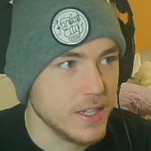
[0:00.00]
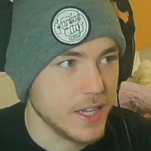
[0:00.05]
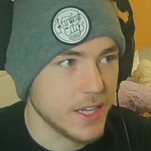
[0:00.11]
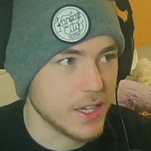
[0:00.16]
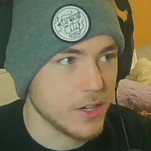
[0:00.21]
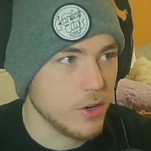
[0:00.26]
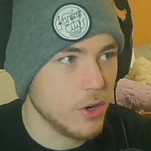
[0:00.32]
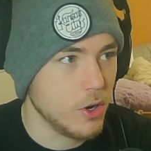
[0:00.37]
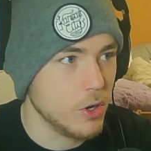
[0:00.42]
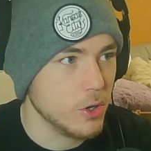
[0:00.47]

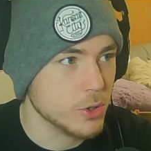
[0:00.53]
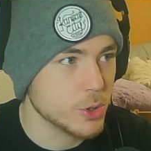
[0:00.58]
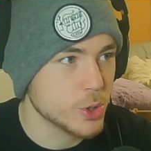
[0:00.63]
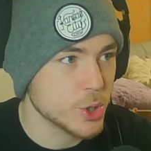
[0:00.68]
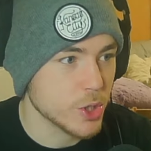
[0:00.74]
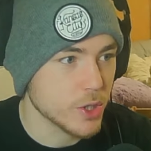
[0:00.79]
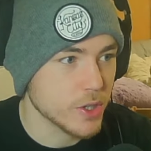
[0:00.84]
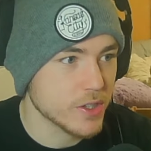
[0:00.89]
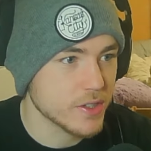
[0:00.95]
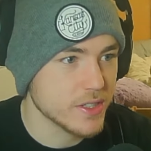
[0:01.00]
like all
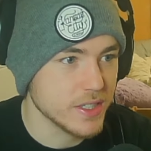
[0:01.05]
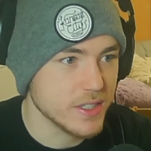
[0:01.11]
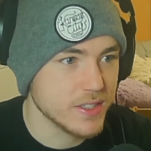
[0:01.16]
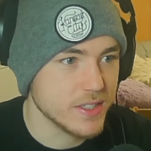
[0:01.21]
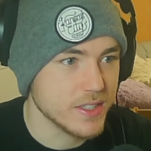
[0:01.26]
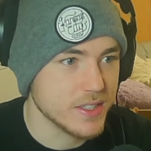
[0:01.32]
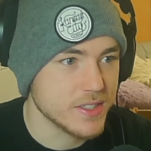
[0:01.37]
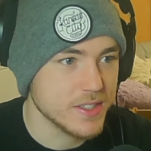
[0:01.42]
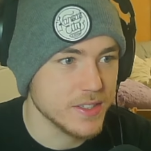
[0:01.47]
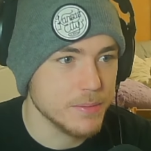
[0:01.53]
sharks
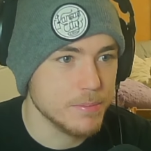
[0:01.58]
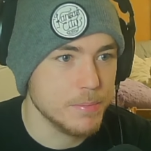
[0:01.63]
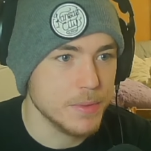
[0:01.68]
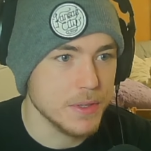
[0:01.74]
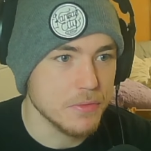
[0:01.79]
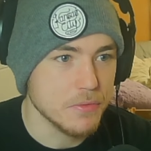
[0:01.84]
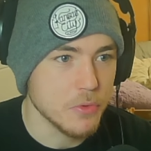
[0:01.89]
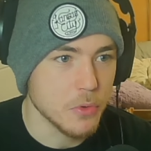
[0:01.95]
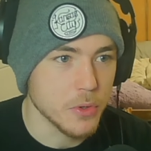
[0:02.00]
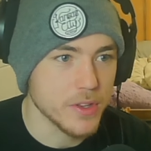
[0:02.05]
existed
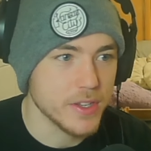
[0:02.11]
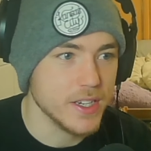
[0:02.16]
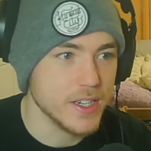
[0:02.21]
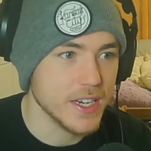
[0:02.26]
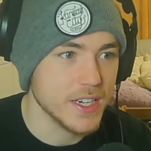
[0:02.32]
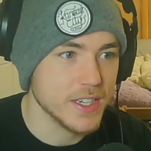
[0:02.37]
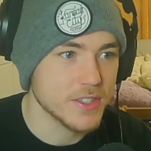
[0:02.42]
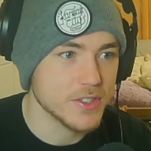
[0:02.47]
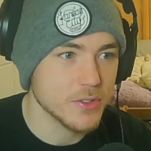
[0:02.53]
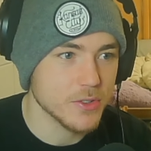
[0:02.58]
before the
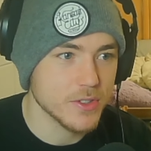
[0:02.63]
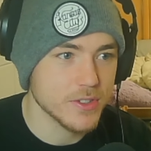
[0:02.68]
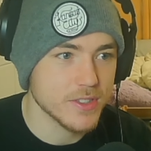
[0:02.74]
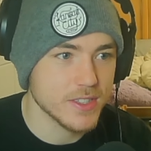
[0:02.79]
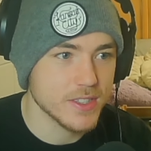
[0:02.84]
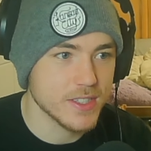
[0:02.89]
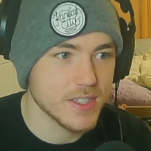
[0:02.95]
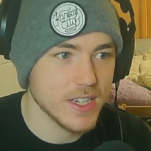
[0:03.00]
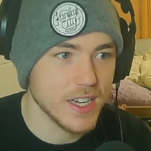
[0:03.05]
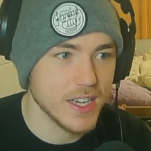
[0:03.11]
dinosaurs?
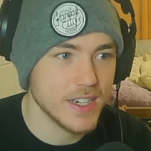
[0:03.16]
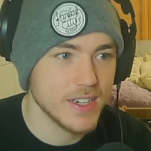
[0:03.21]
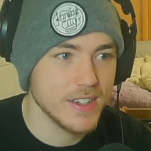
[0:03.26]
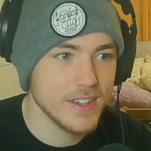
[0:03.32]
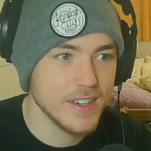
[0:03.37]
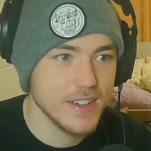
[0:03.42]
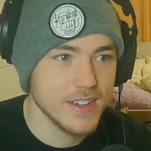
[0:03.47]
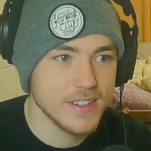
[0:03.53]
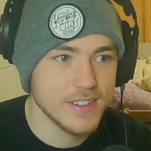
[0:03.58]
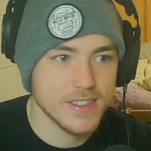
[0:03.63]
It's not
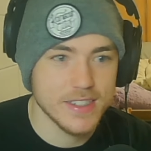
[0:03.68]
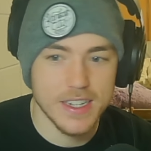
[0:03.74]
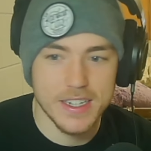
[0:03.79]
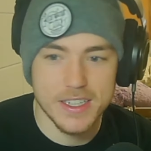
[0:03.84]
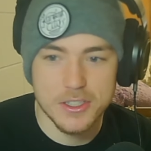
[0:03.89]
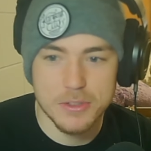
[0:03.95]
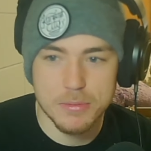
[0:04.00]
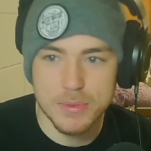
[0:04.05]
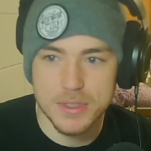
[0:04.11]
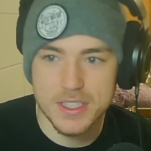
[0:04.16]
a
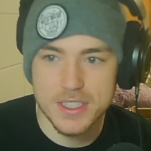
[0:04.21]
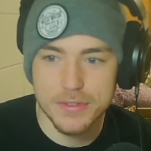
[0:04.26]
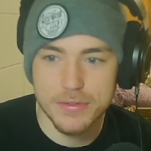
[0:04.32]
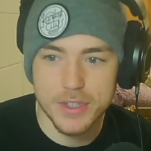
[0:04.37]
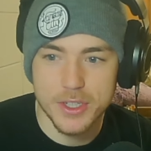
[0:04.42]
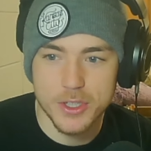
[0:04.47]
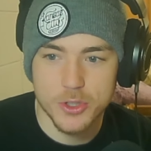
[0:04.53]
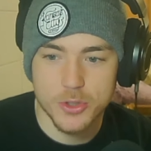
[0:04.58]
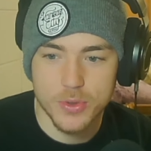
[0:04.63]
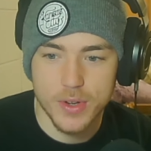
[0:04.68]

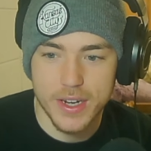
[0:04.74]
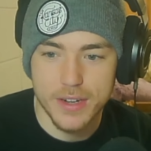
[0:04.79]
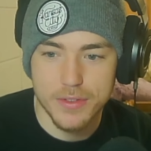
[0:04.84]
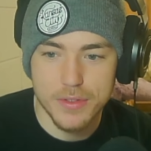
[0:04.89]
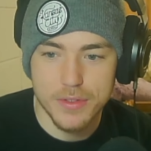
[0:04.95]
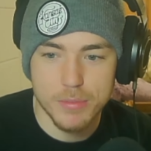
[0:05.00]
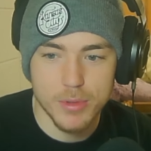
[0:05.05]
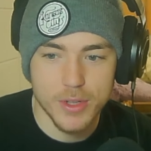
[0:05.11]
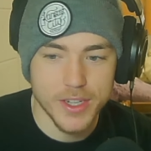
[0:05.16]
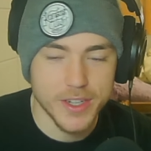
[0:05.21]
specific trait of
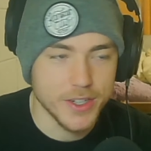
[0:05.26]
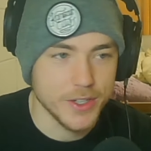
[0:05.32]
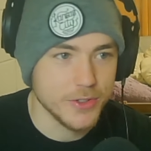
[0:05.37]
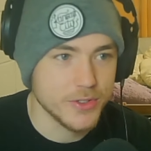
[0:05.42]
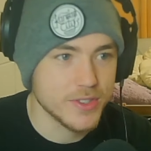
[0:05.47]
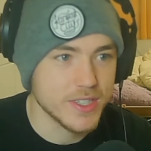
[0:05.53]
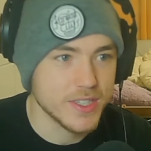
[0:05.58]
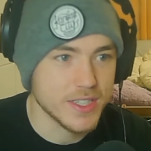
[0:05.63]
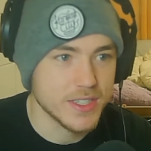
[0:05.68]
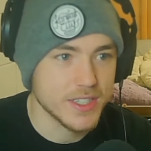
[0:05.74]
the
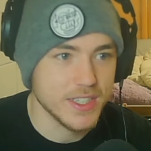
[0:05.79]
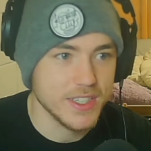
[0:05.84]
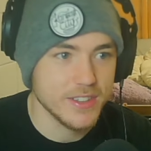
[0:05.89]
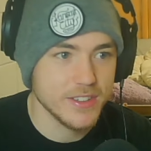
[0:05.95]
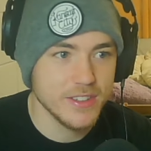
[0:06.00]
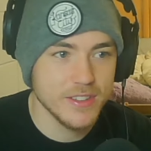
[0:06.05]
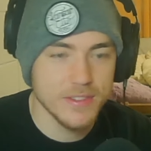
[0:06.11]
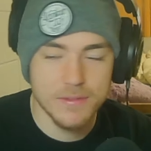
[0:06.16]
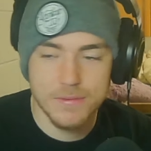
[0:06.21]
blunt-nosed six gill.